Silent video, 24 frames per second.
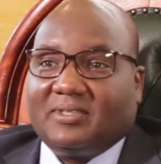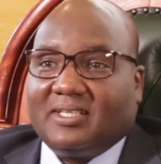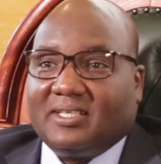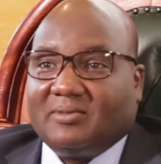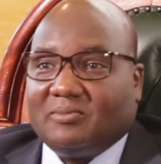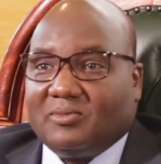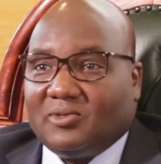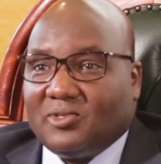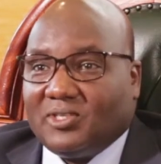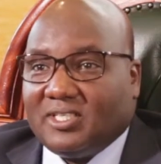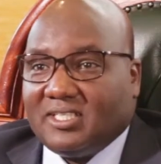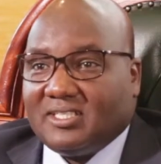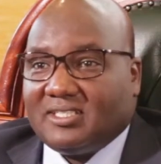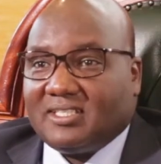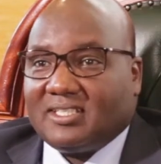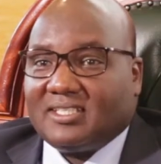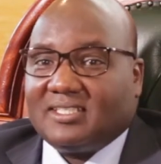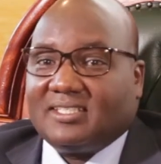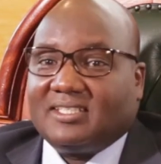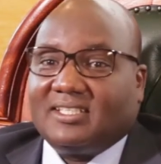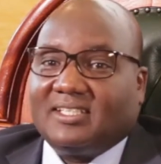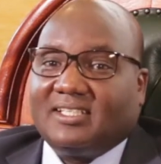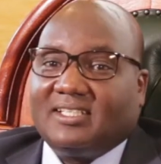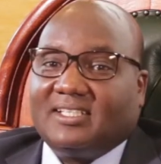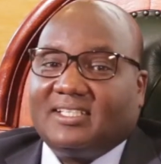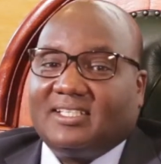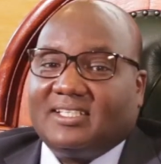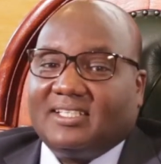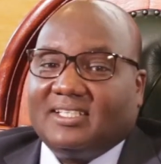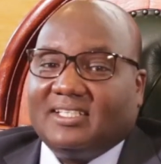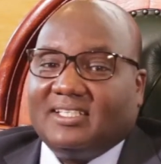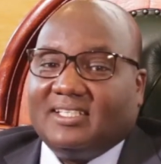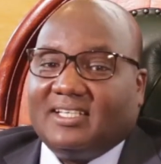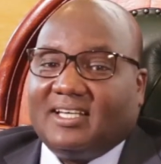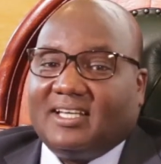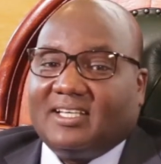something more interesting,
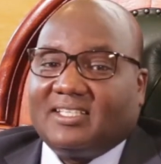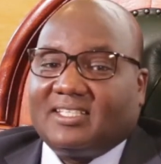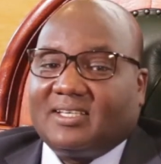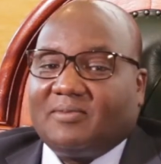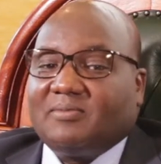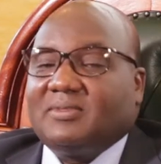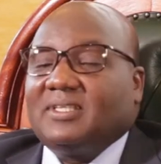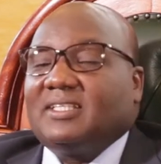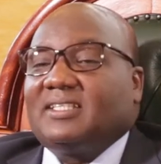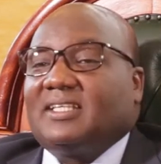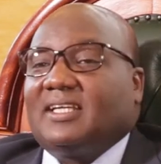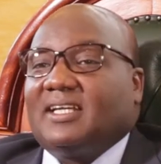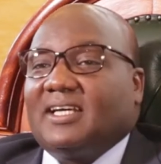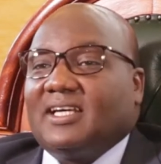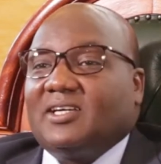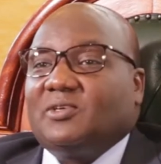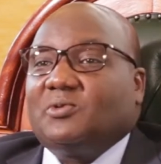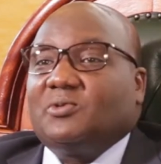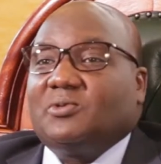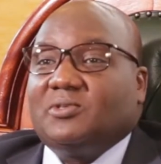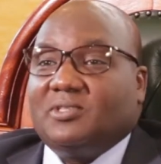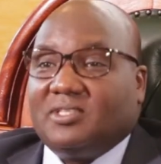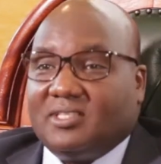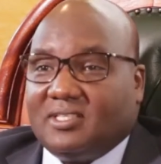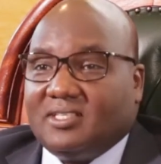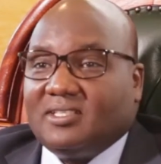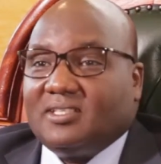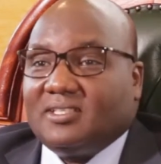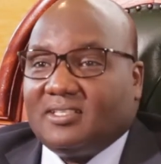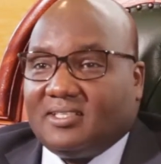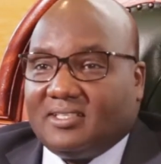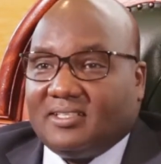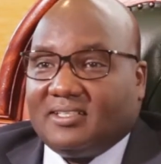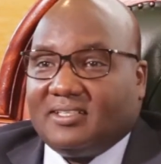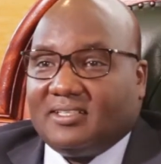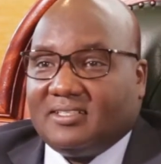and something that I could
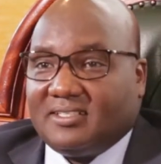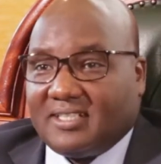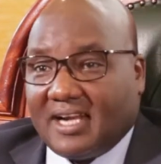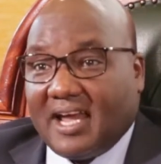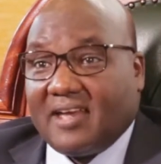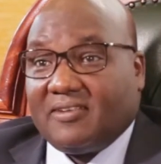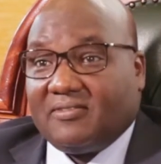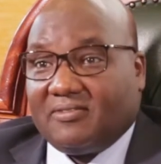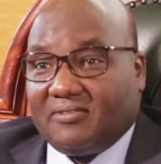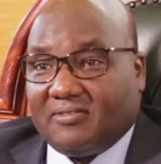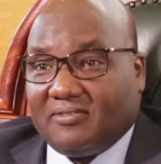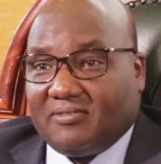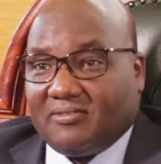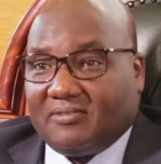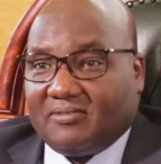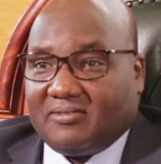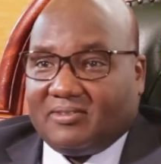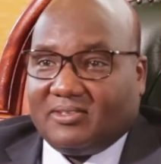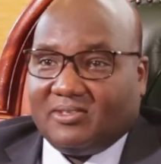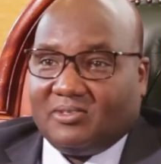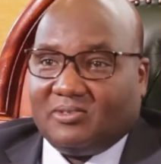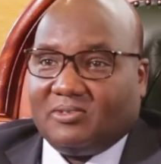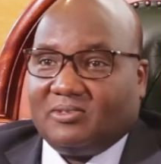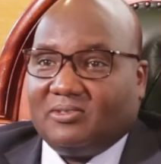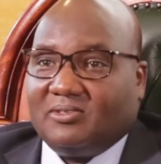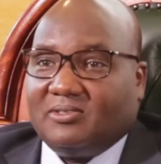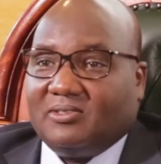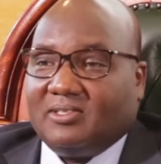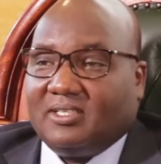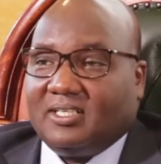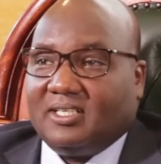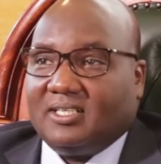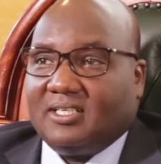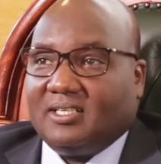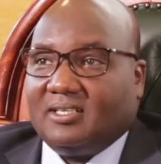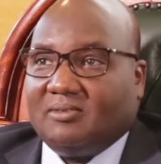drive,
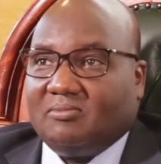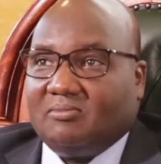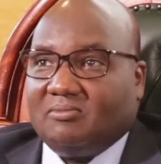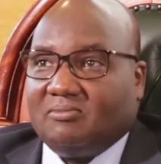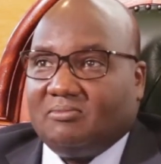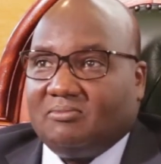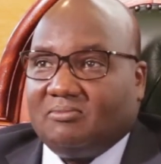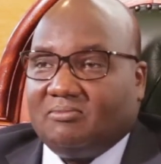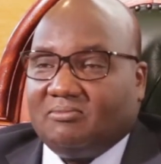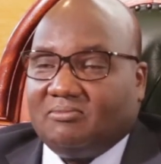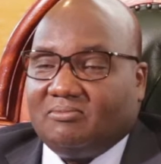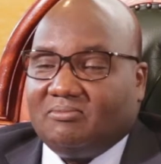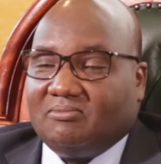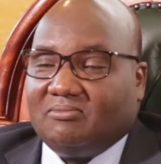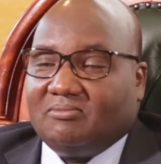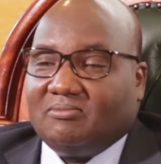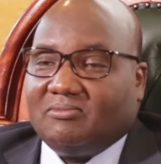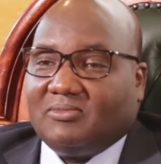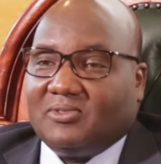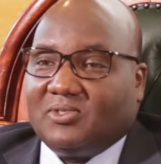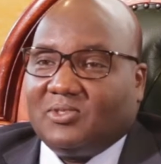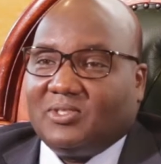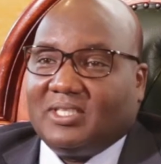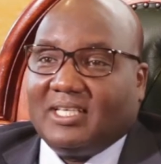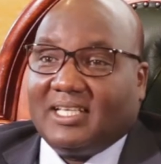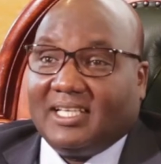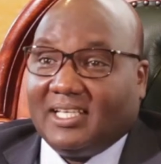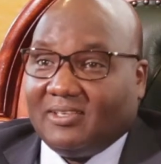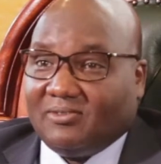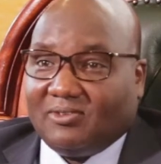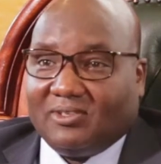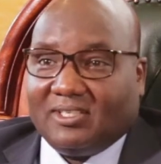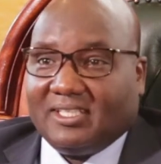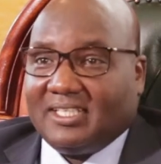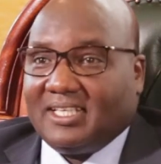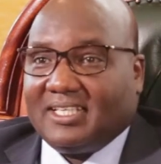to the
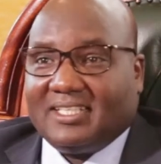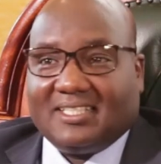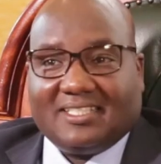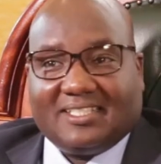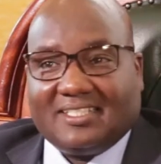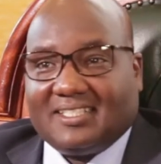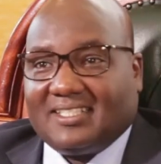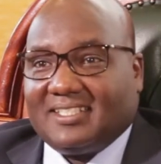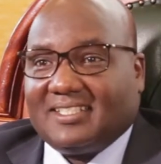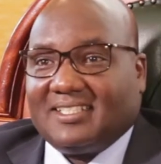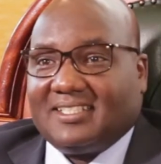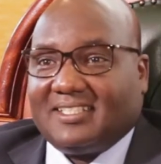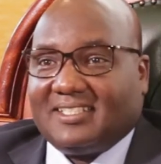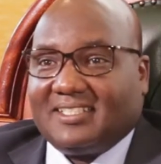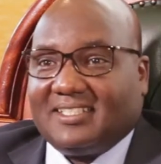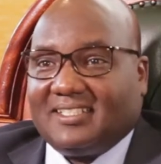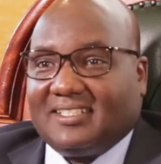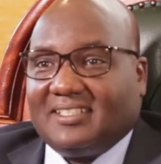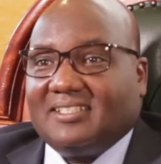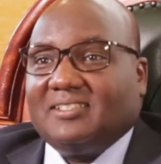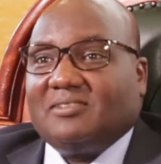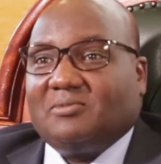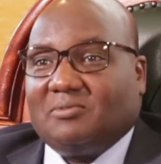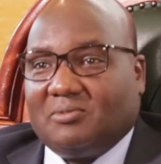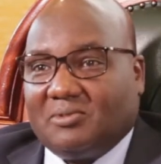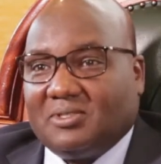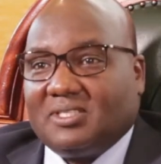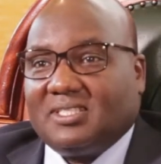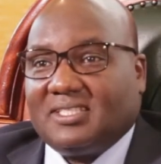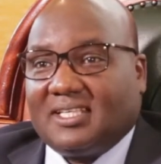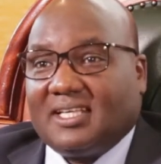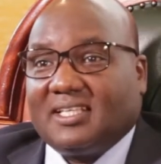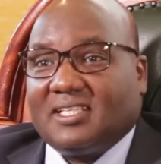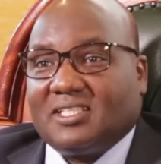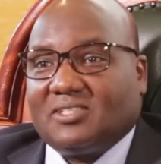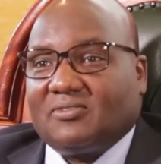level that
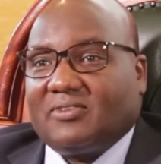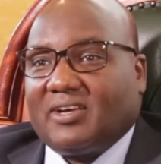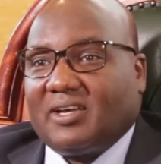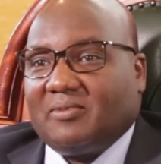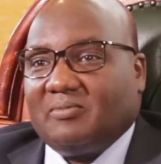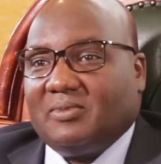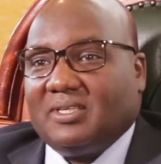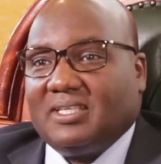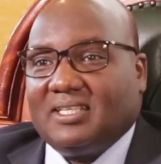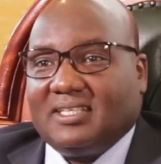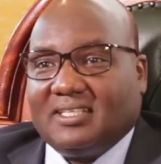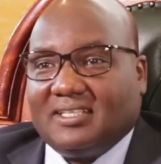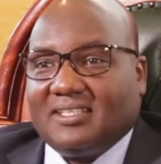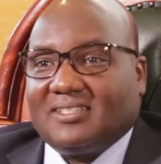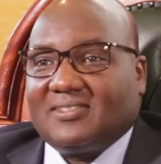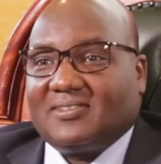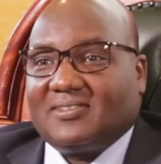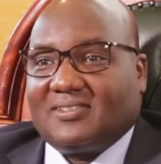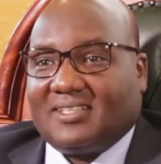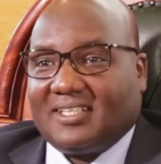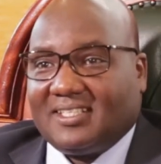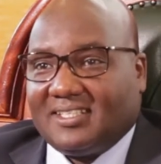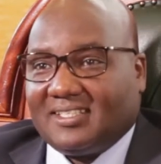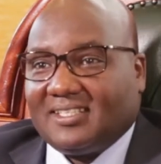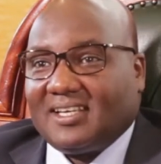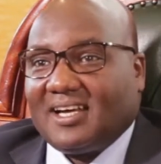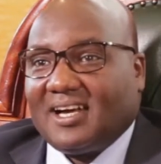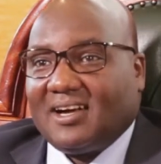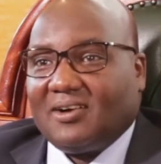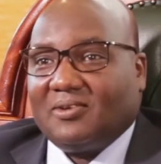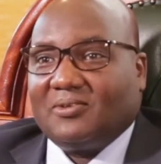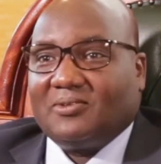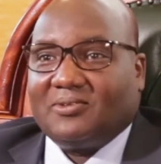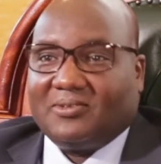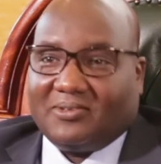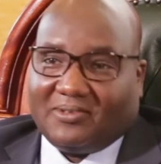would satisfy me. So that's
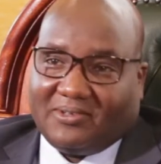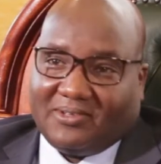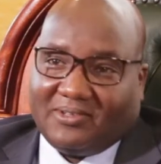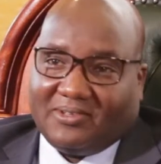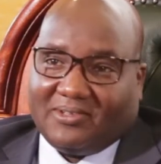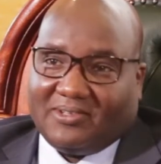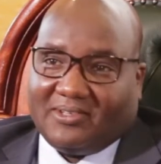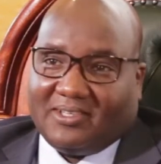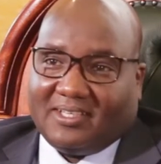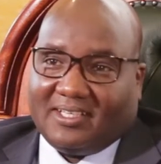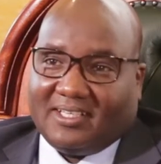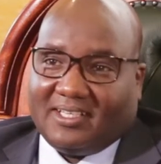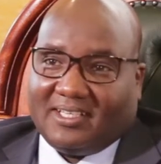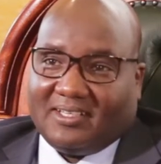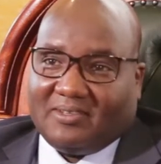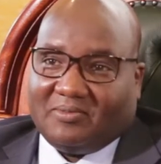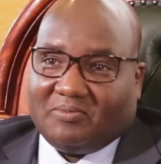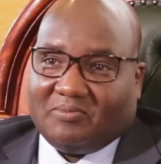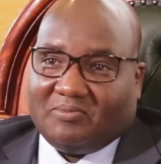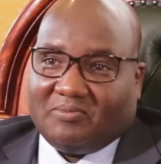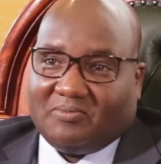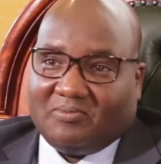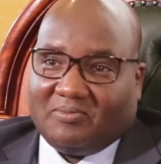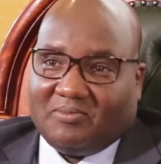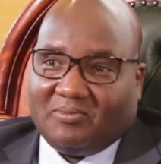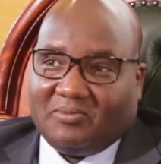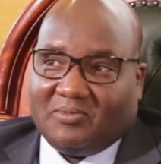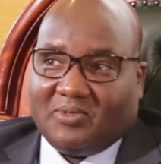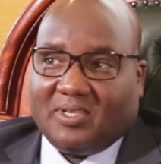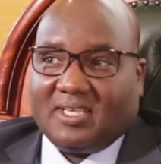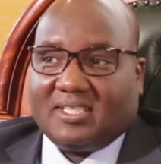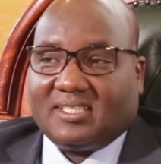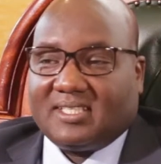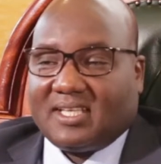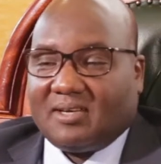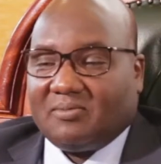how
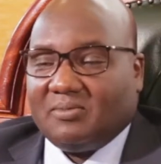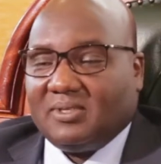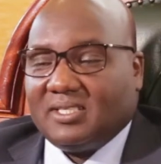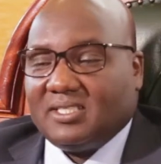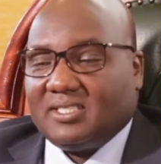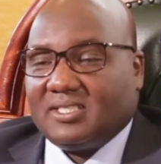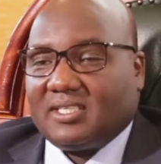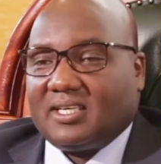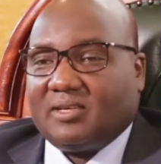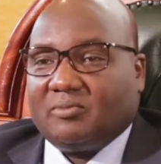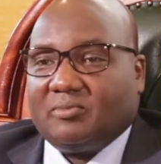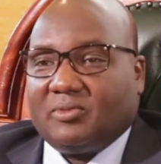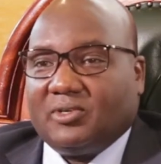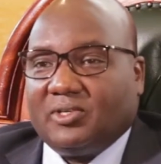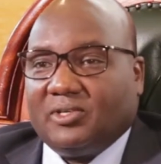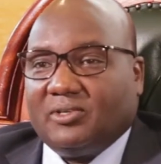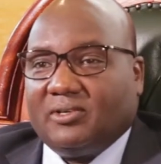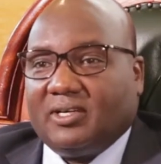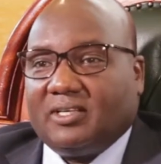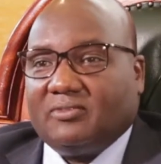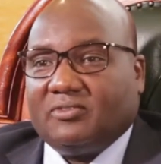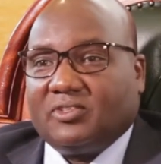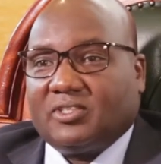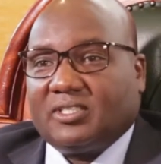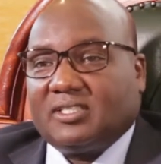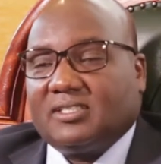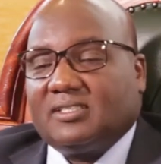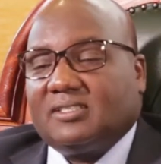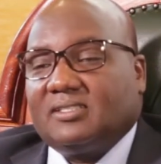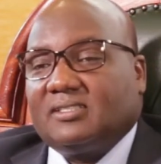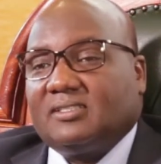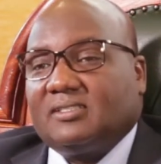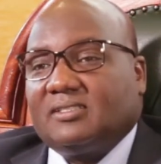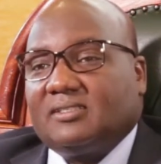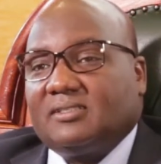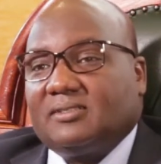we established Kemboy Law
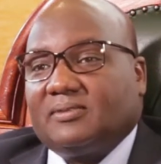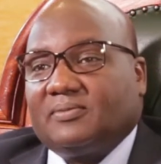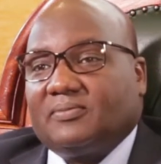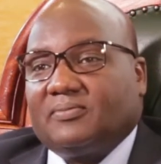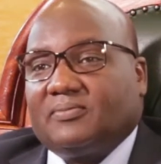Advocates.